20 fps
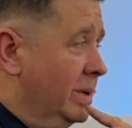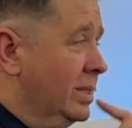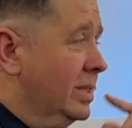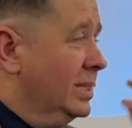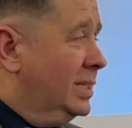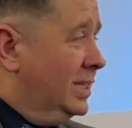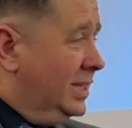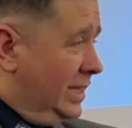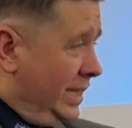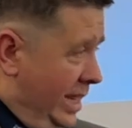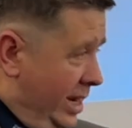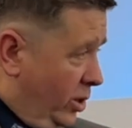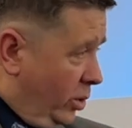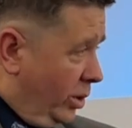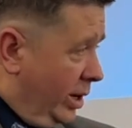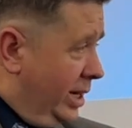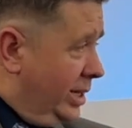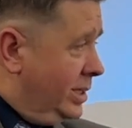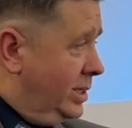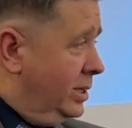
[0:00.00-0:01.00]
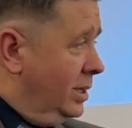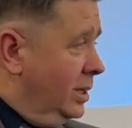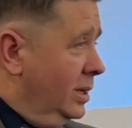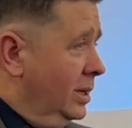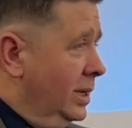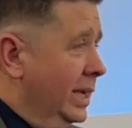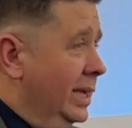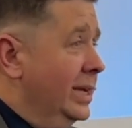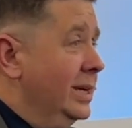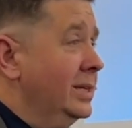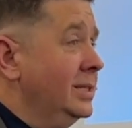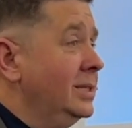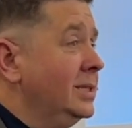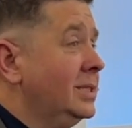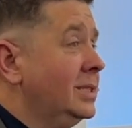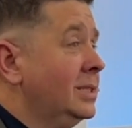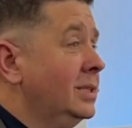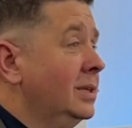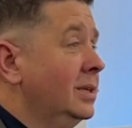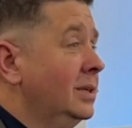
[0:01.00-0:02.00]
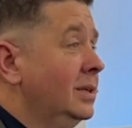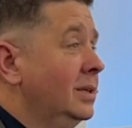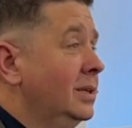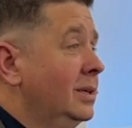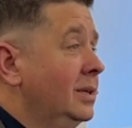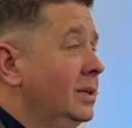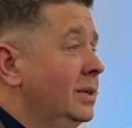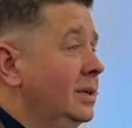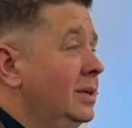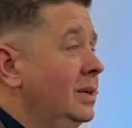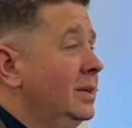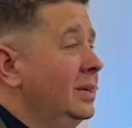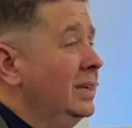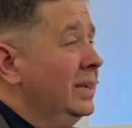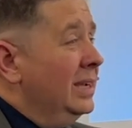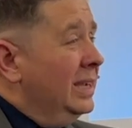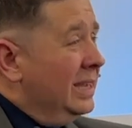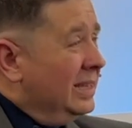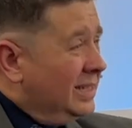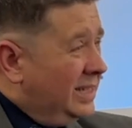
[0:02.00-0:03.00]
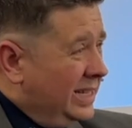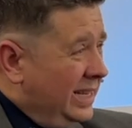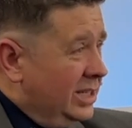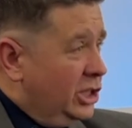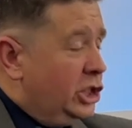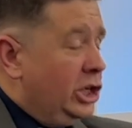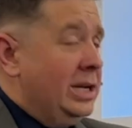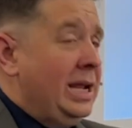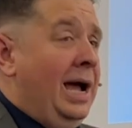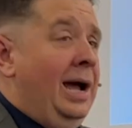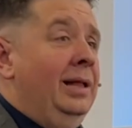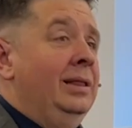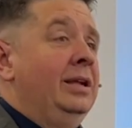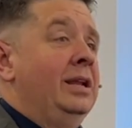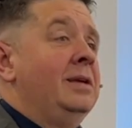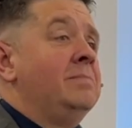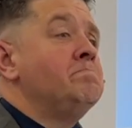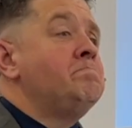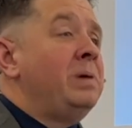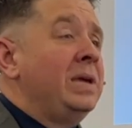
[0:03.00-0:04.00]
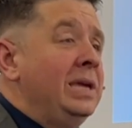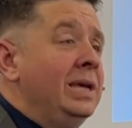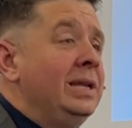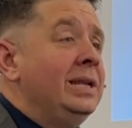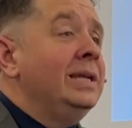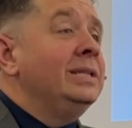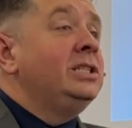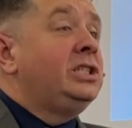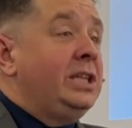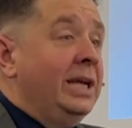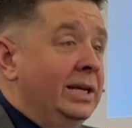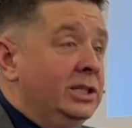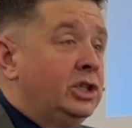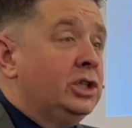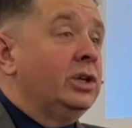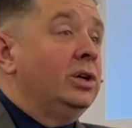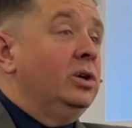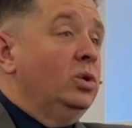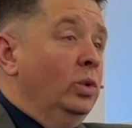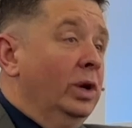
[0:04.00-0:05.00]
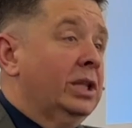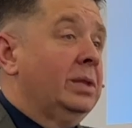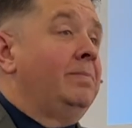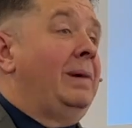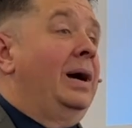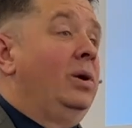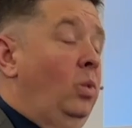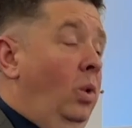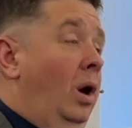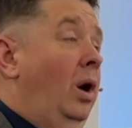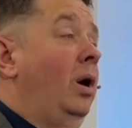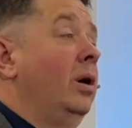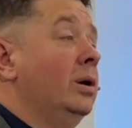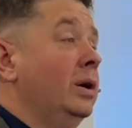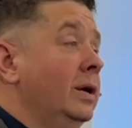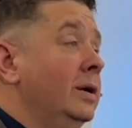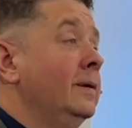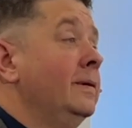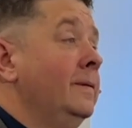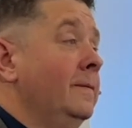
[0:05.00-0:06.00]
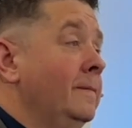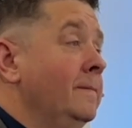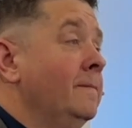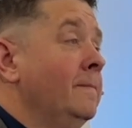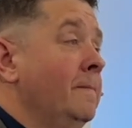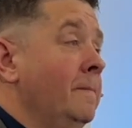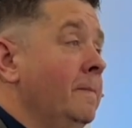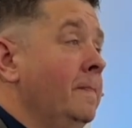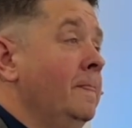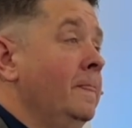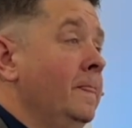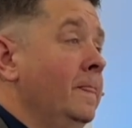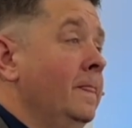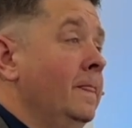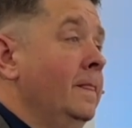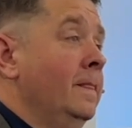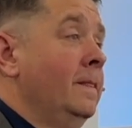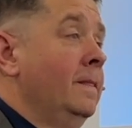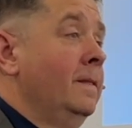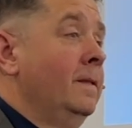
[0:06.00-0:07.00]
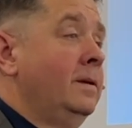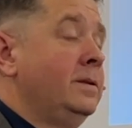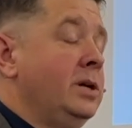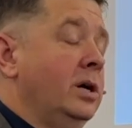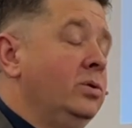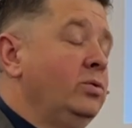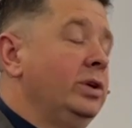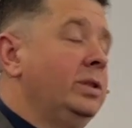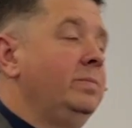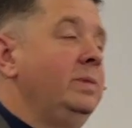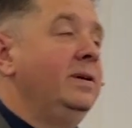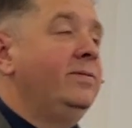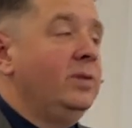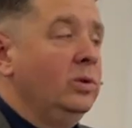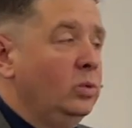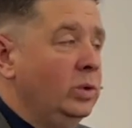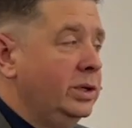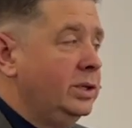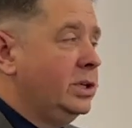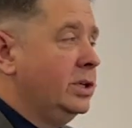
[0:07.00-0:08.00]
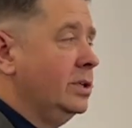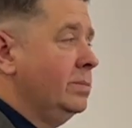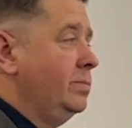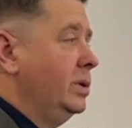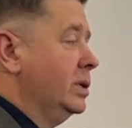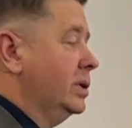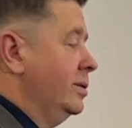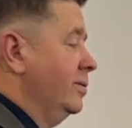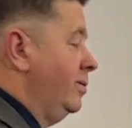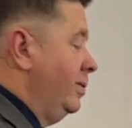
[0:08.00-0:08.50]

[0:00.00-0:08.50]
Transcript: The secret is intentionality, being intentional with my walk. Turn with me, if you would, to the book of